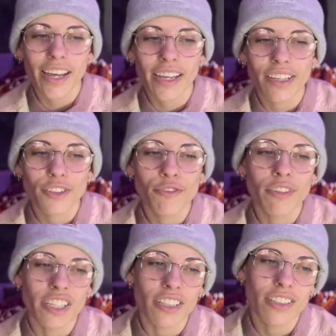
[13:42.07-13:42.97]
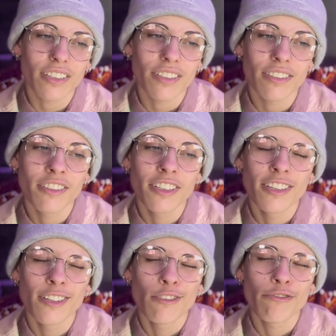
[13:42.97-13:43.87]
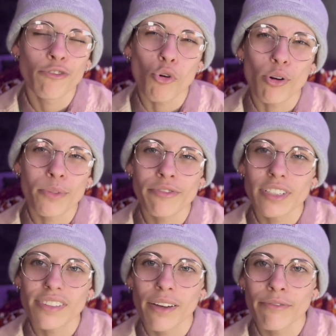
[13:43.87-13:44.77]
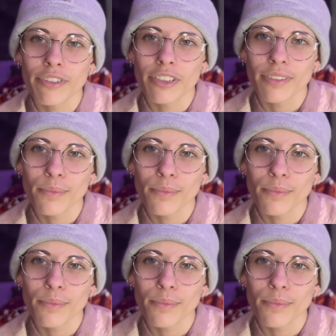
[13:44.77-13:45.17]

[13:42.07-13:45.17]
a unique form of discomfort.